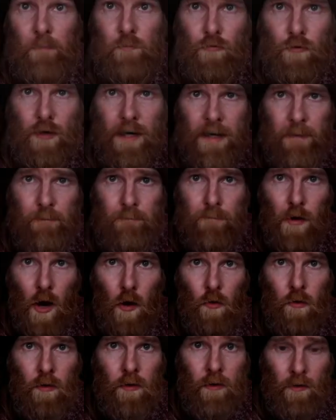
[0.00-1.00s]
a brilliant
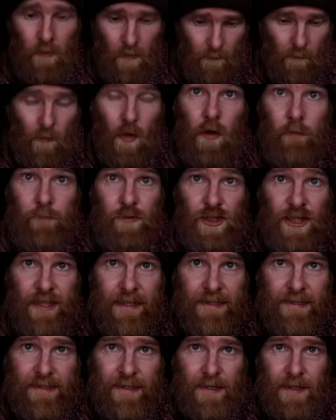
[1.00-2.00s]
bowl of
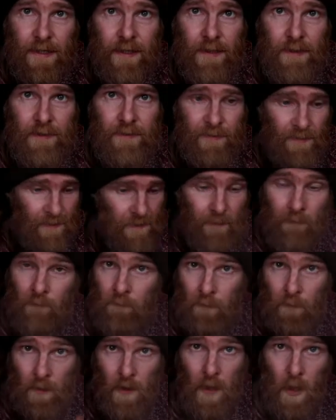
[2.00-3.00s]
cheesy curds,
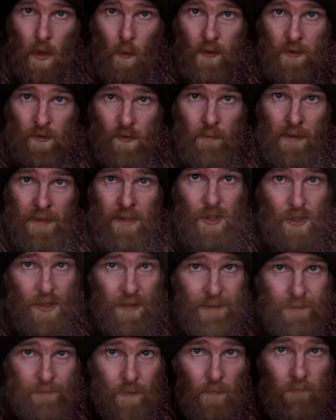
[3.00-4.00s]
which we make
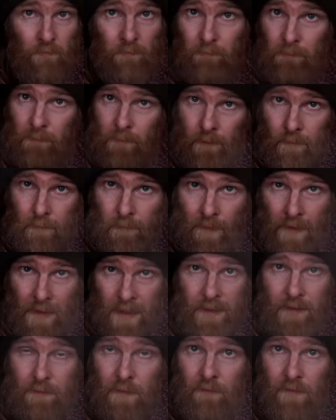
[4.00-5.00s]
cheese from. The
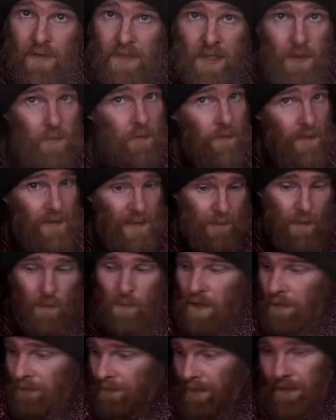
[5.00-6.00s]
link to the video is up
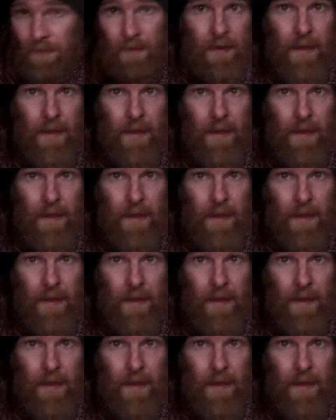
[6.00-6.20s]
above.